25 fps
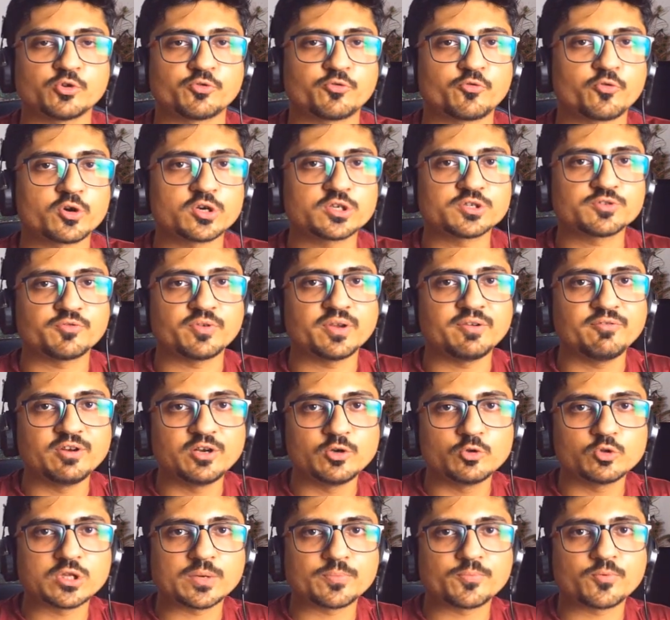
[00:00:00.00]
So first we
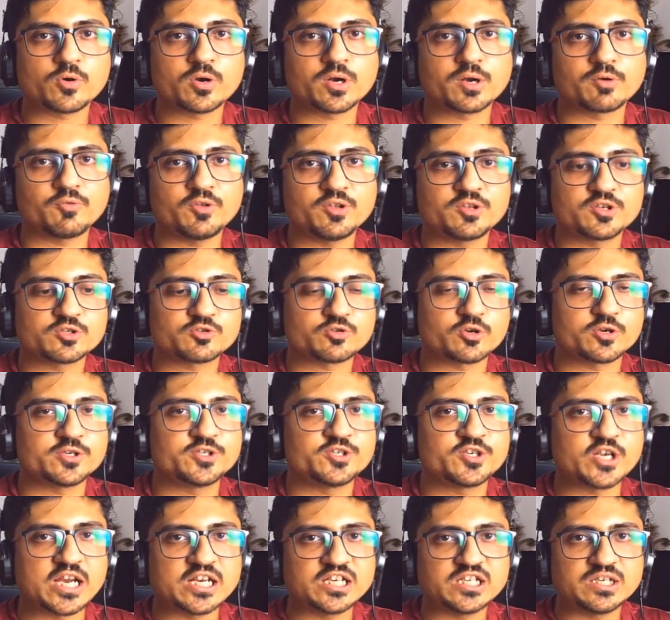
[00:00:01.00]
will do the product research on
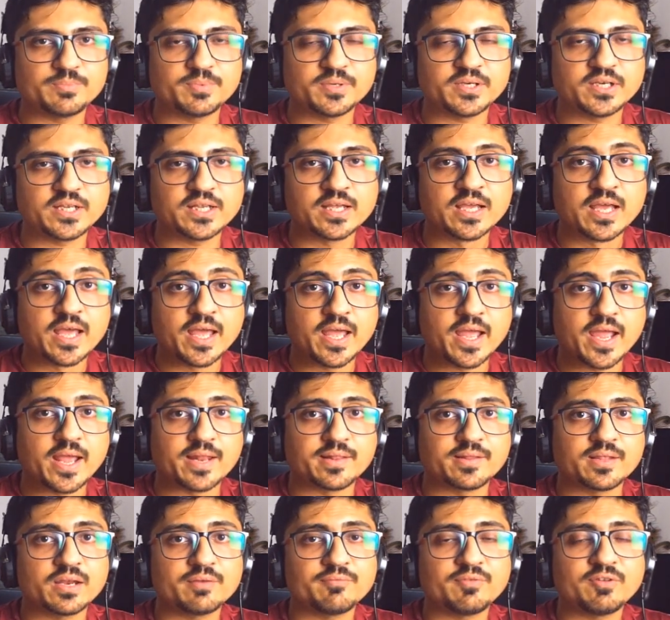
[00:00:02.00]
ChatGPT
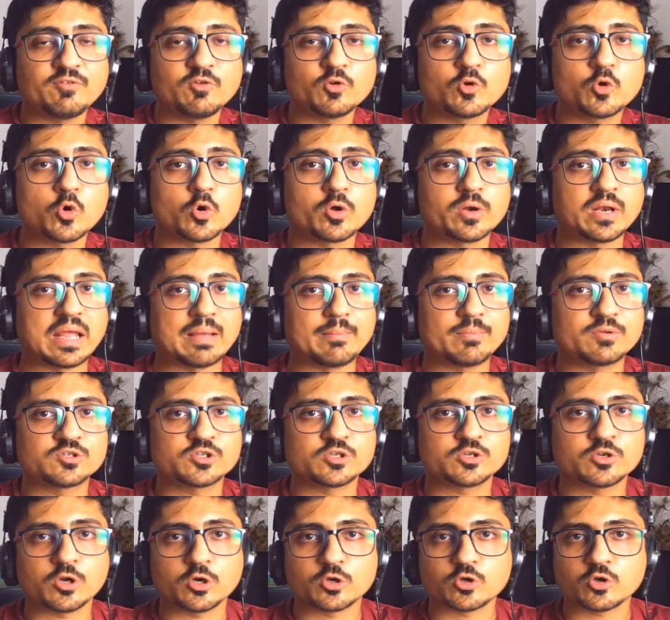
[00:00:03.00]
and then we will go on
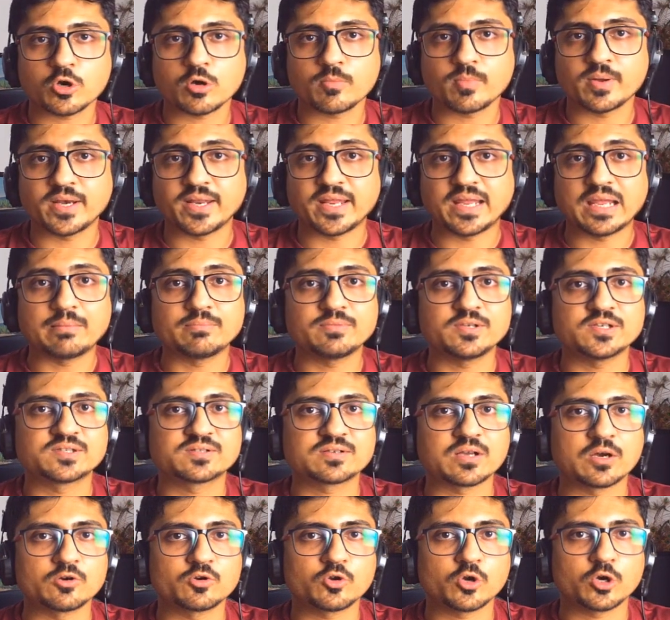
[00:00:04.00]
Amazon.com and
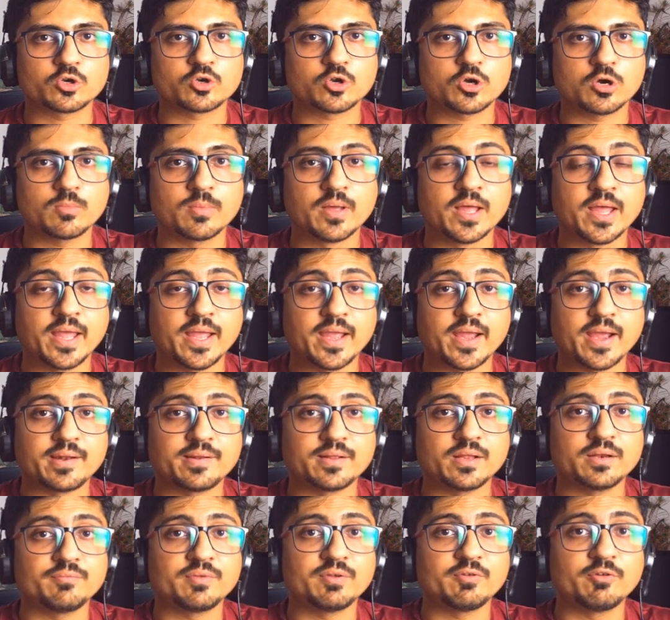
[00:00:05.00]
AMZScout.com
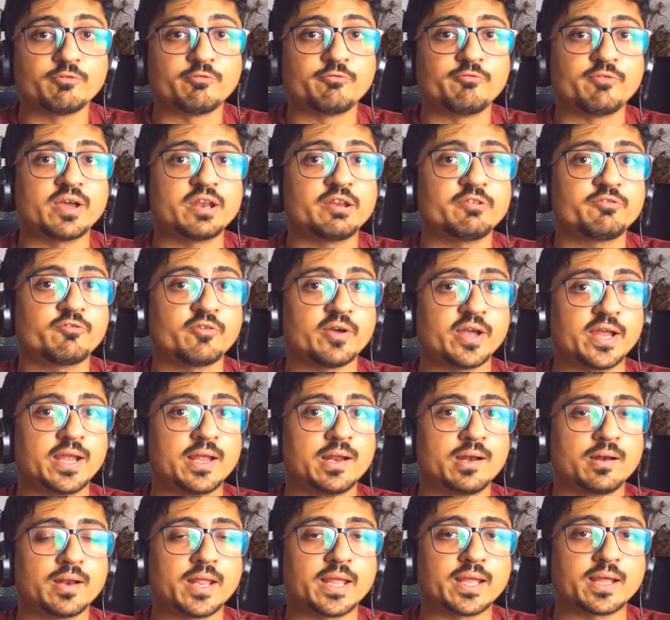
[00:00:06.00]
and then we will verify
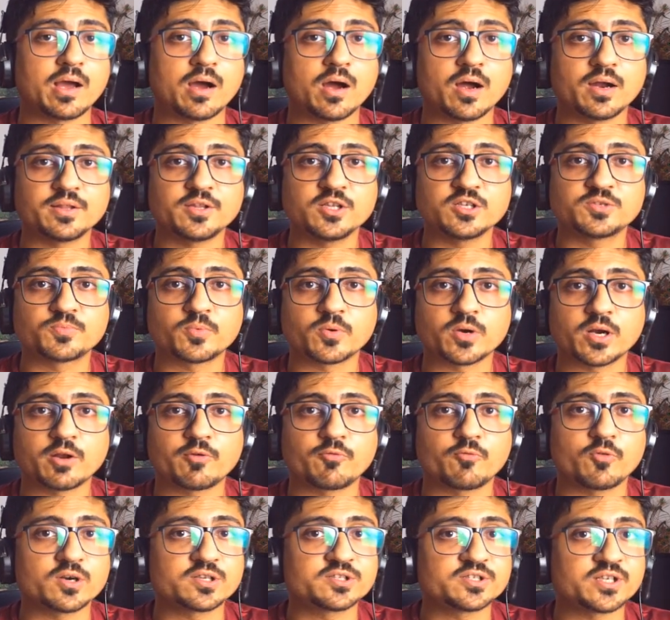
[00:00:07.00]
like are these
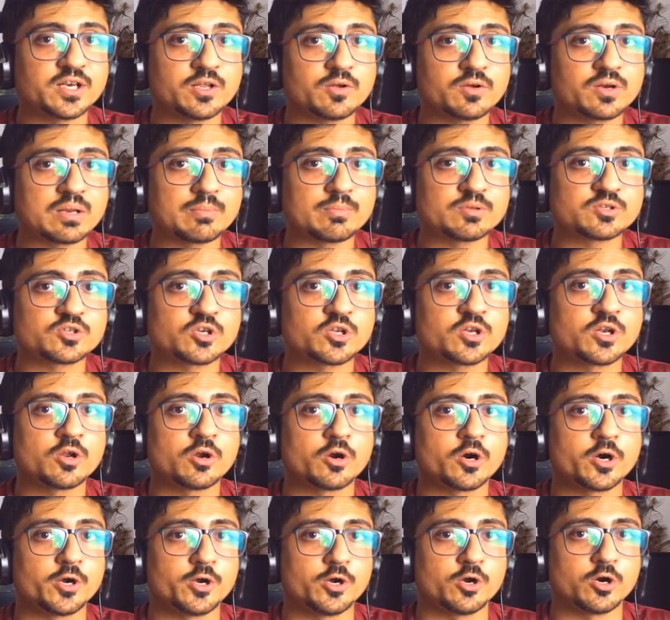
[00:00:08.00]
products worth selling on
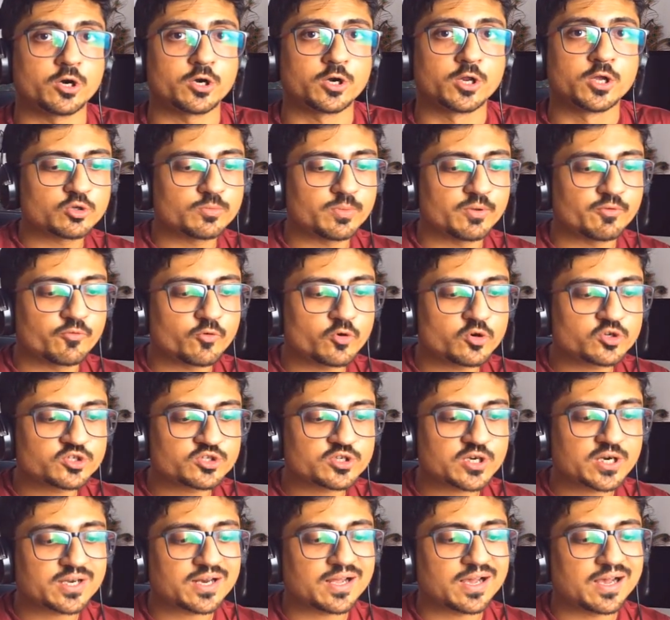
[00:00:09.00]
Amazon or not. So before
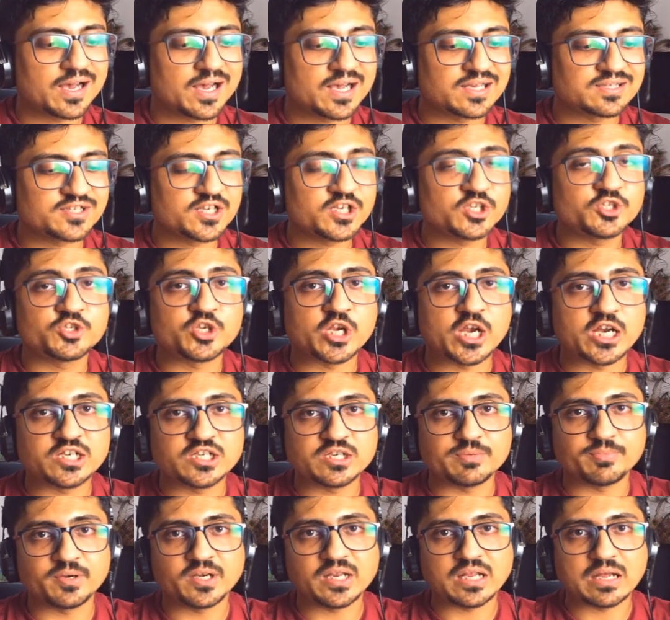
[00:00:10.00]
start asking
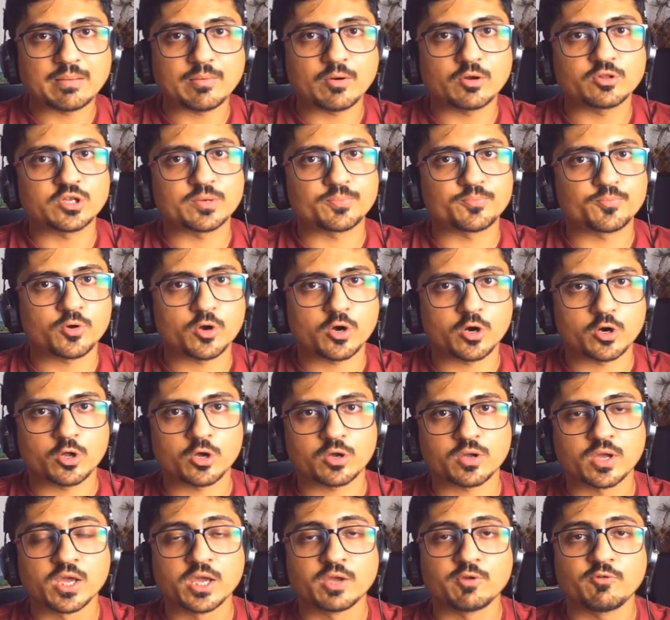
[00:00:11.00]
ChatGPT about the
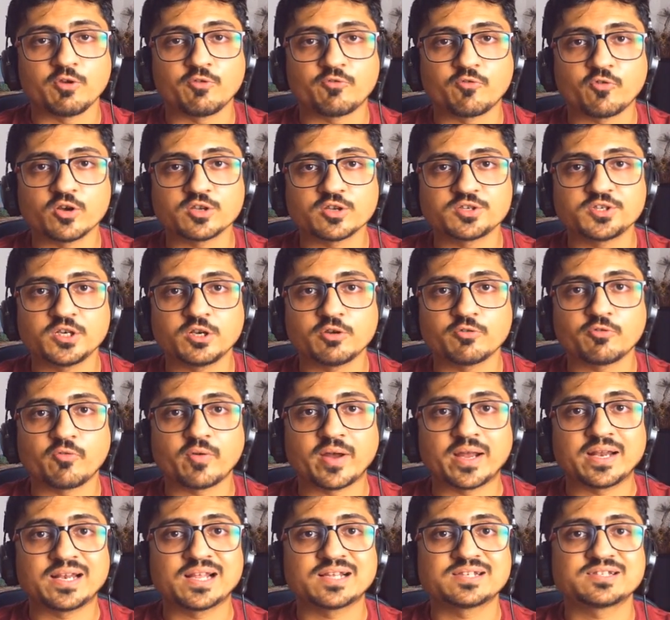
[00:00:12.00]
product, we first need to
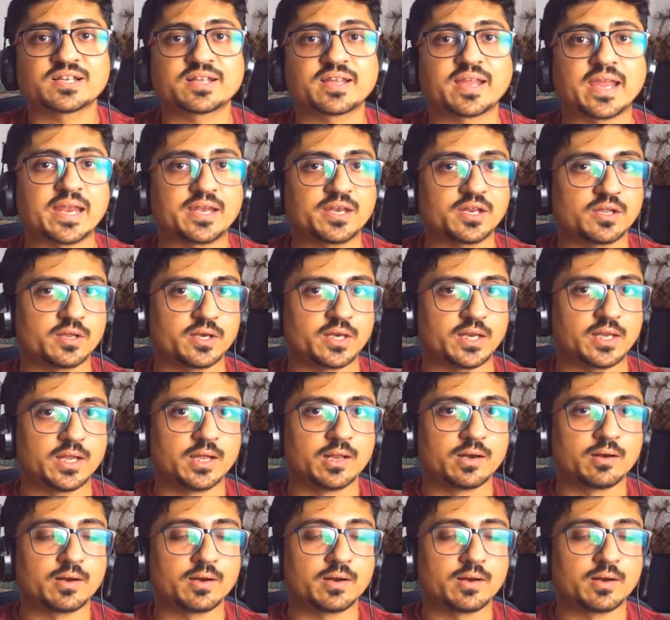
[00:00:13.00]
finalize the category,